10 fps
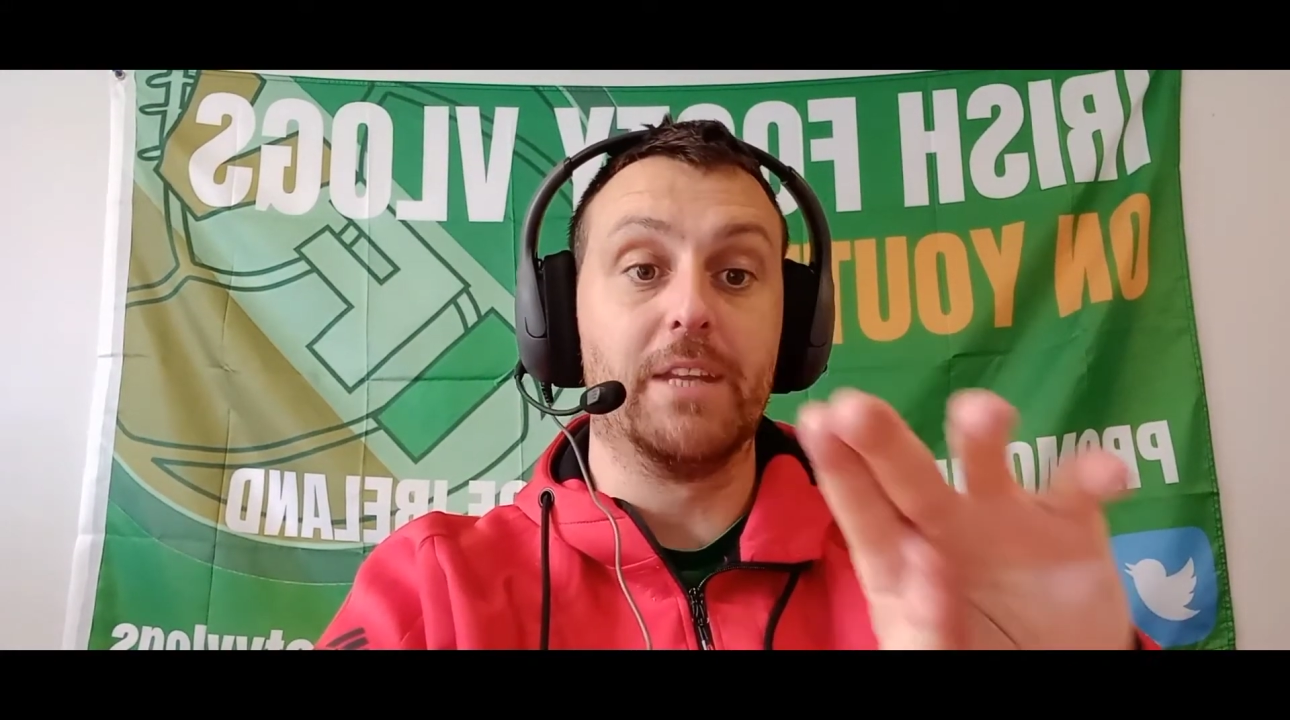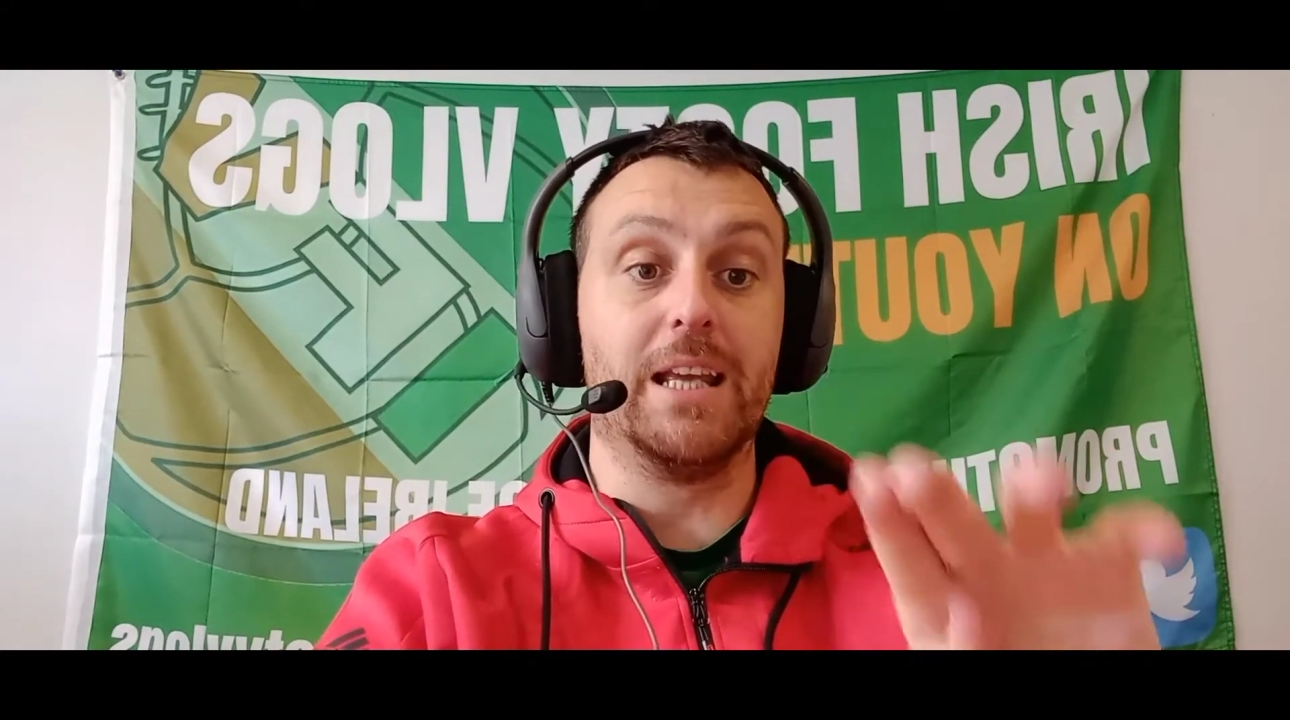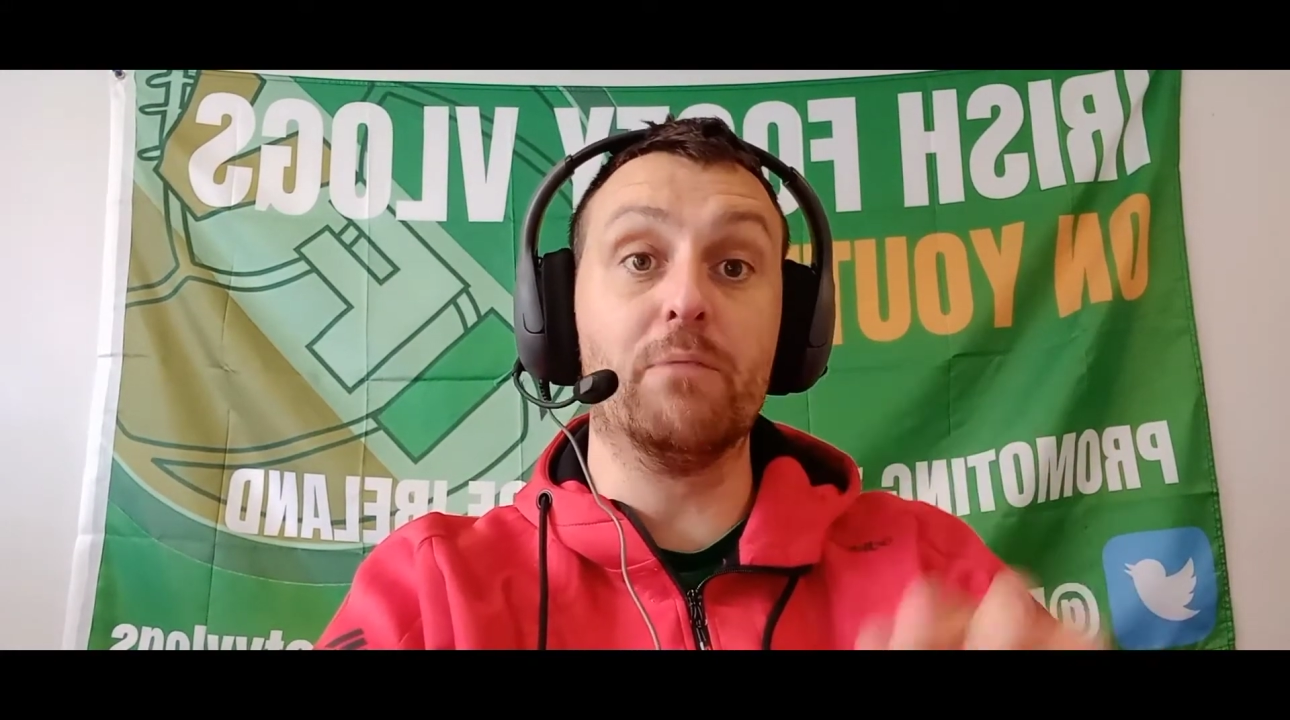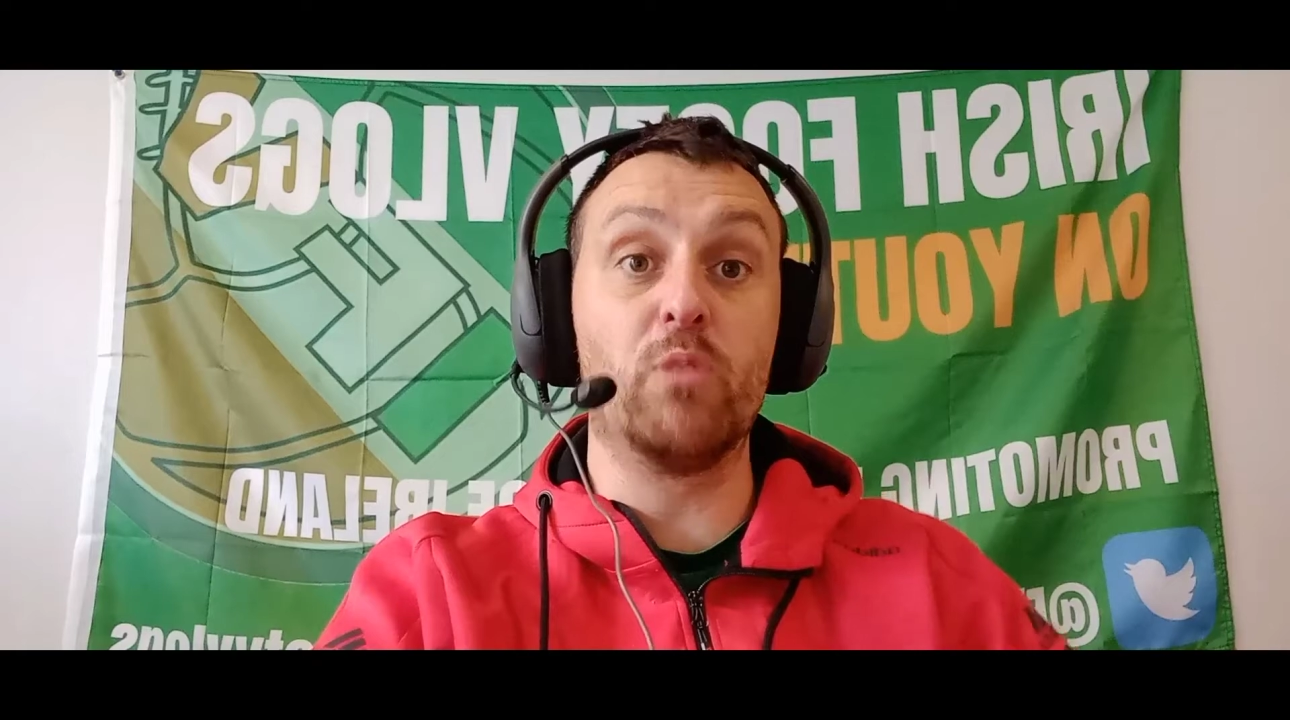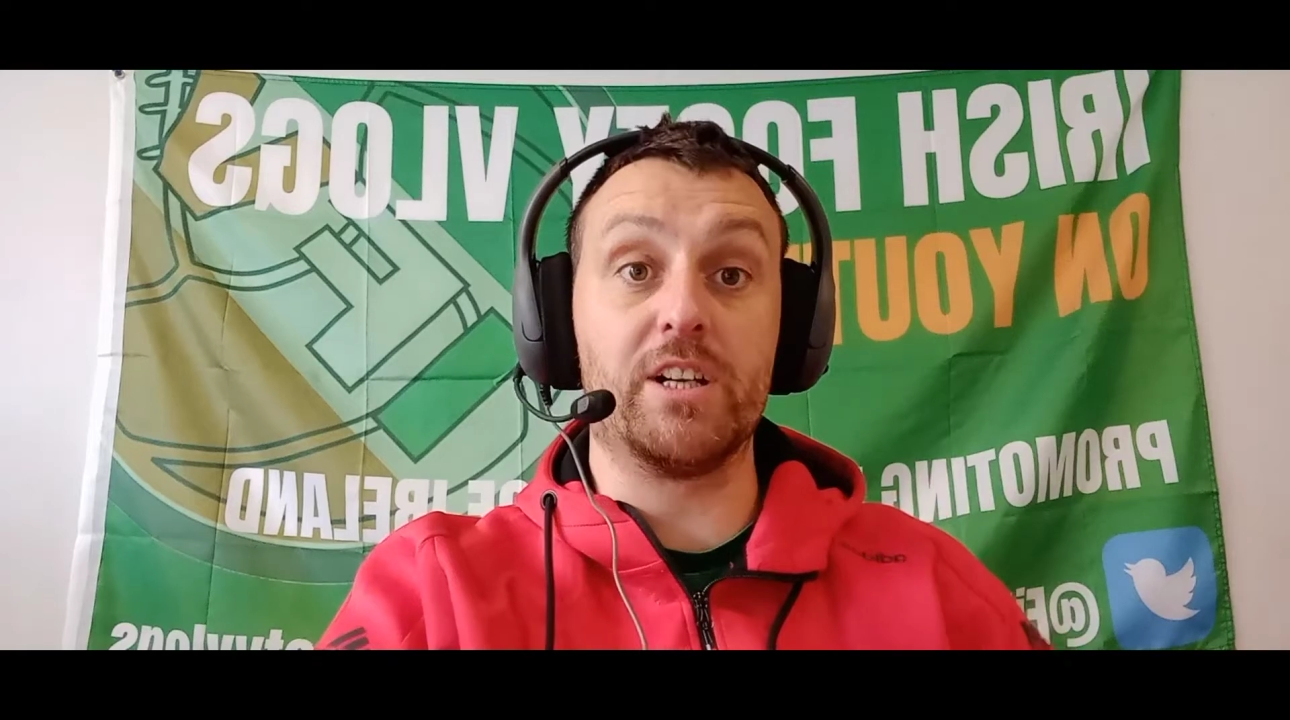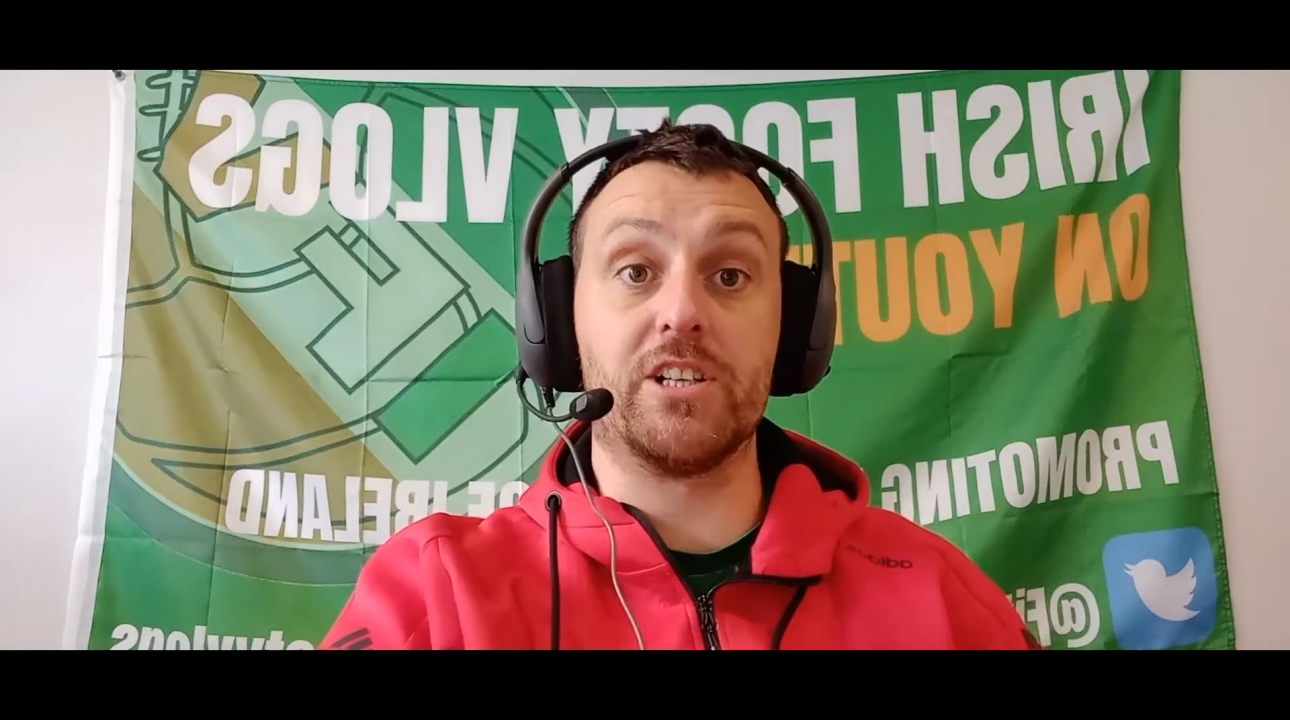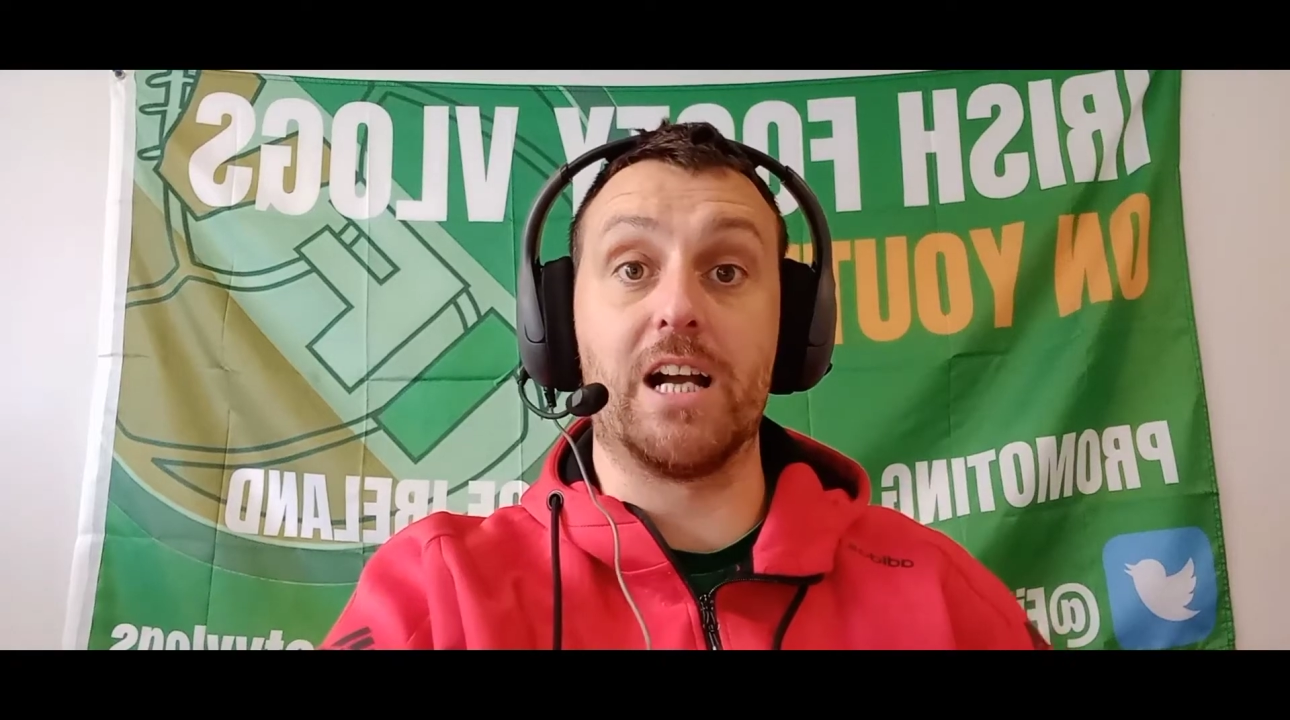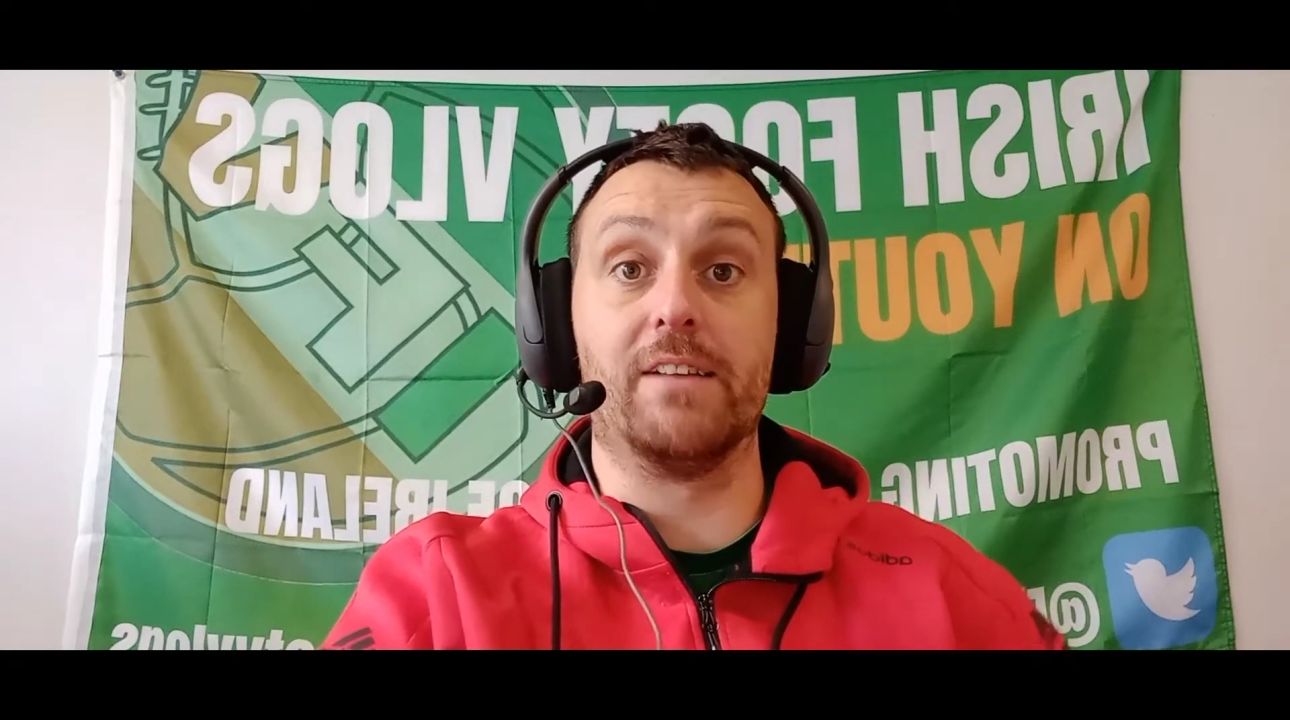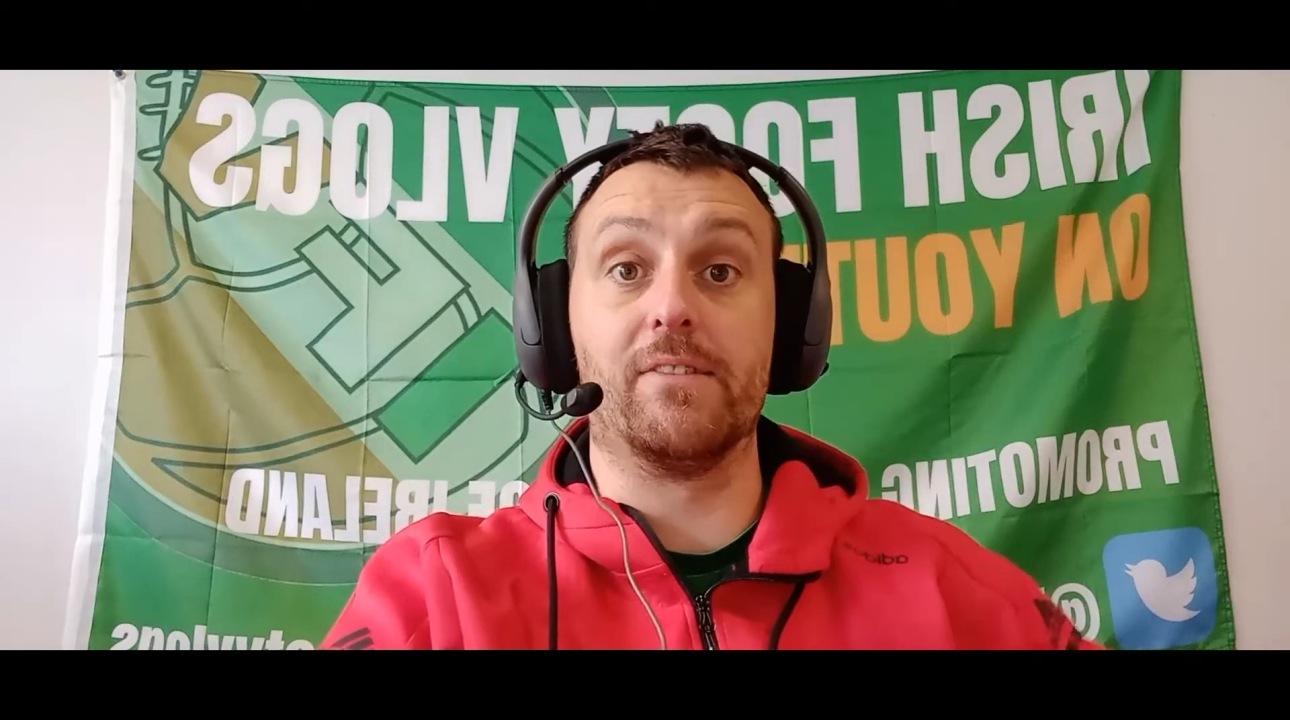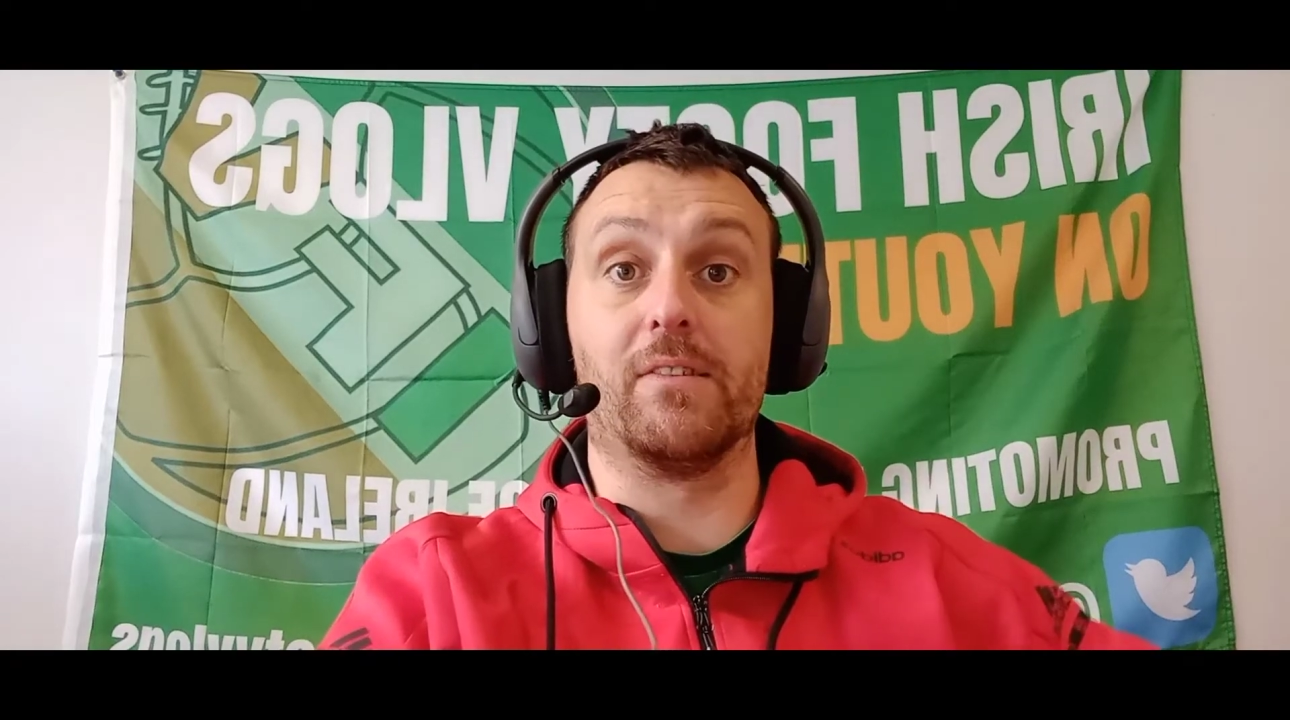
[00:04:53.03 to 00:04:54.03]
in with a
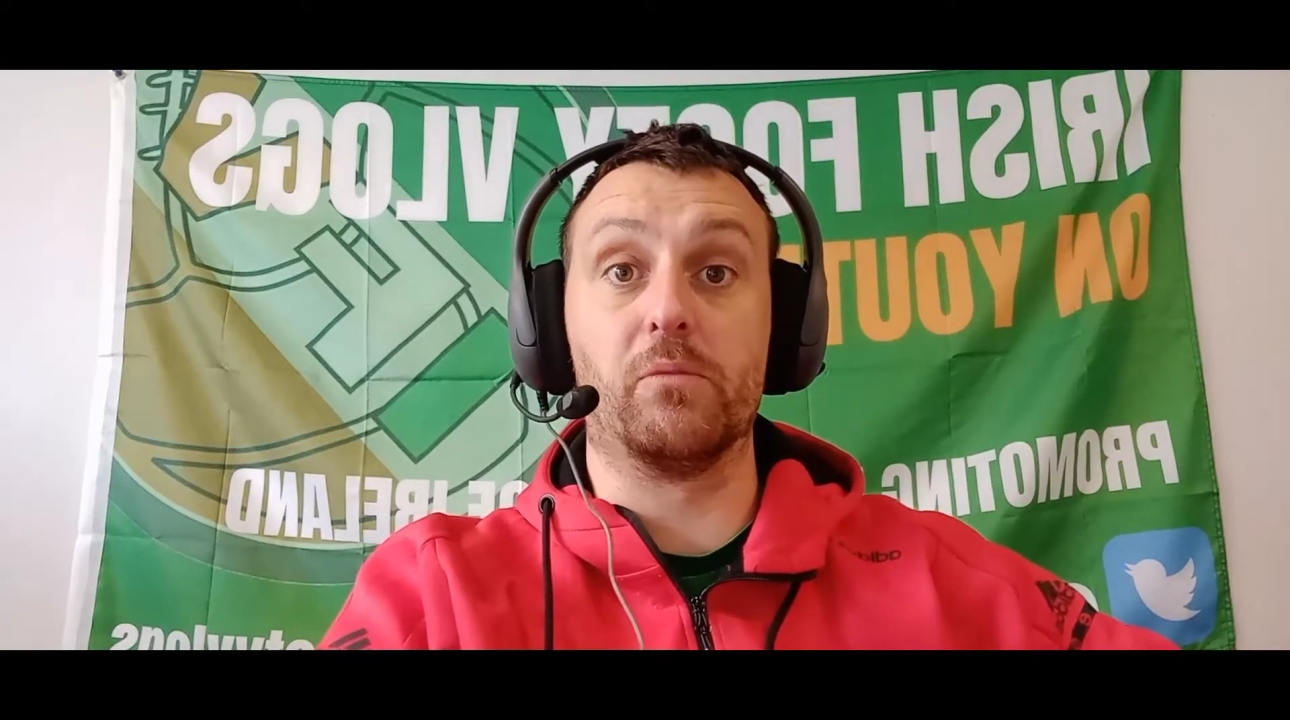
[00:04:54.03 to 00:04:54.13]
chance,